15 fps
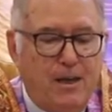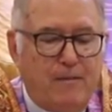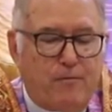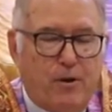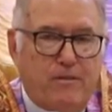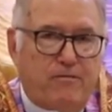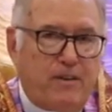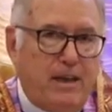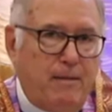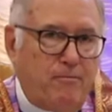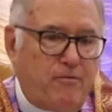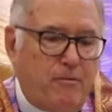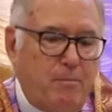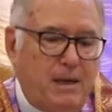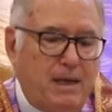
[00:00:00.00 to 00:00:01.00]
For it
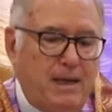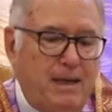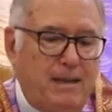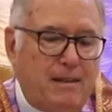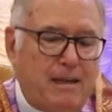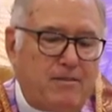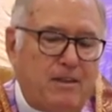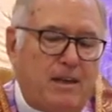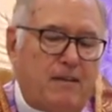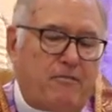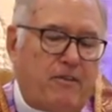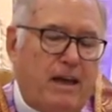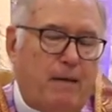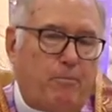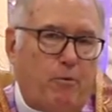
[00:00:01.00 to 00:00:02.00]
seems to me that the
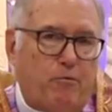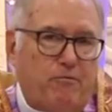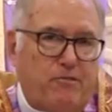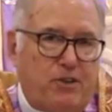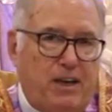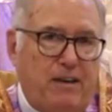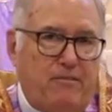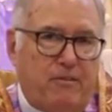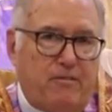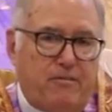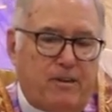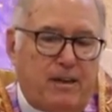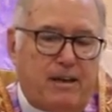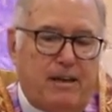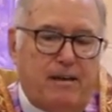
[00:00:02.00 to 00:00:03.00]
examples Jesus
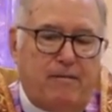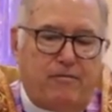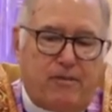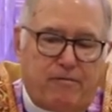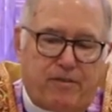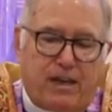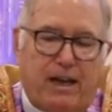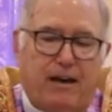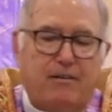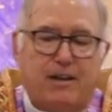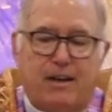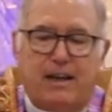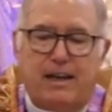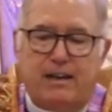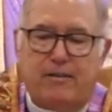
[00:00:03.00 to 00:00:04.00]
gives of
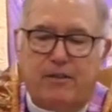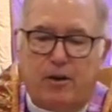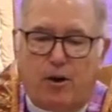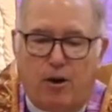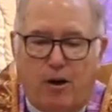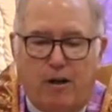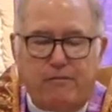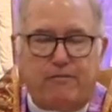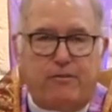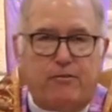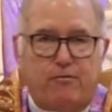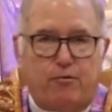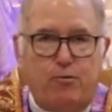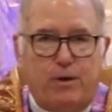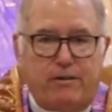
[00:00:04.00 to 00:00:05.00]
calculating the cost, the
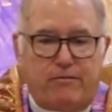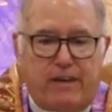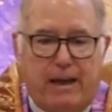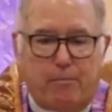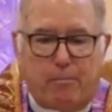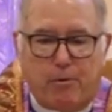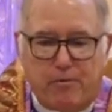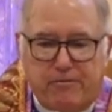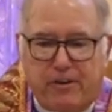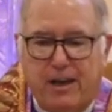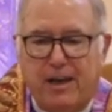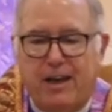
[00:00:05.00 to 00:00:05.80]
two examples,